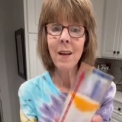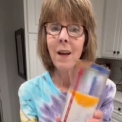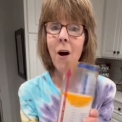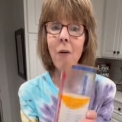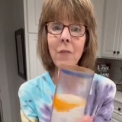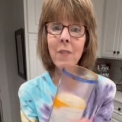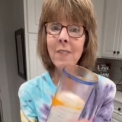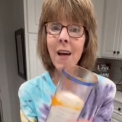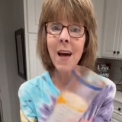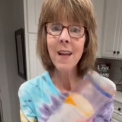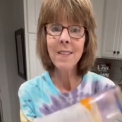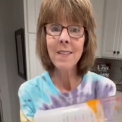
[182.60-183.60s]
off the
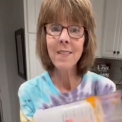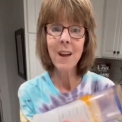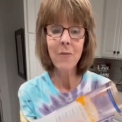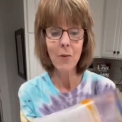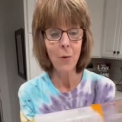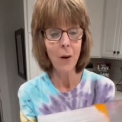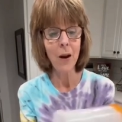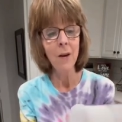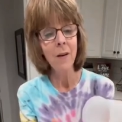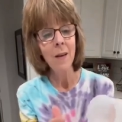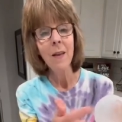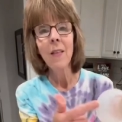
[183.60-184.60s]
sides, it's everywhere.
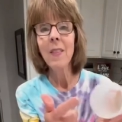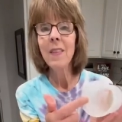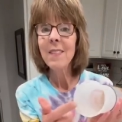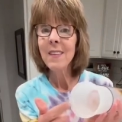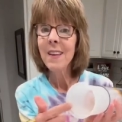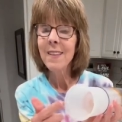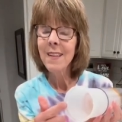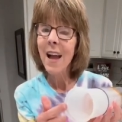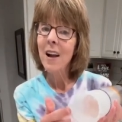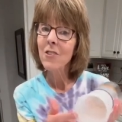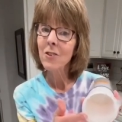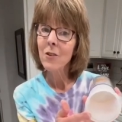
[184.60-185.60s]
This end's
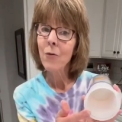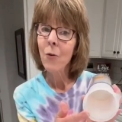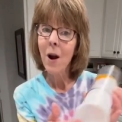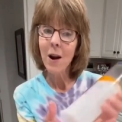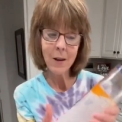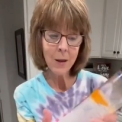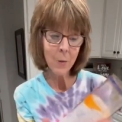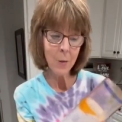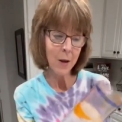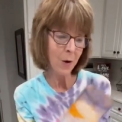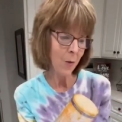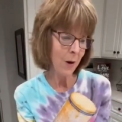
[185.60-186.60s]
actually for our liquid
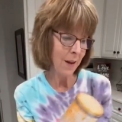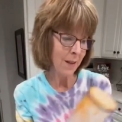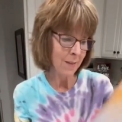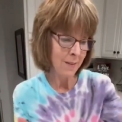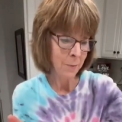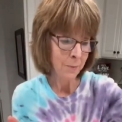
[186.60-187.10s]
ingredients.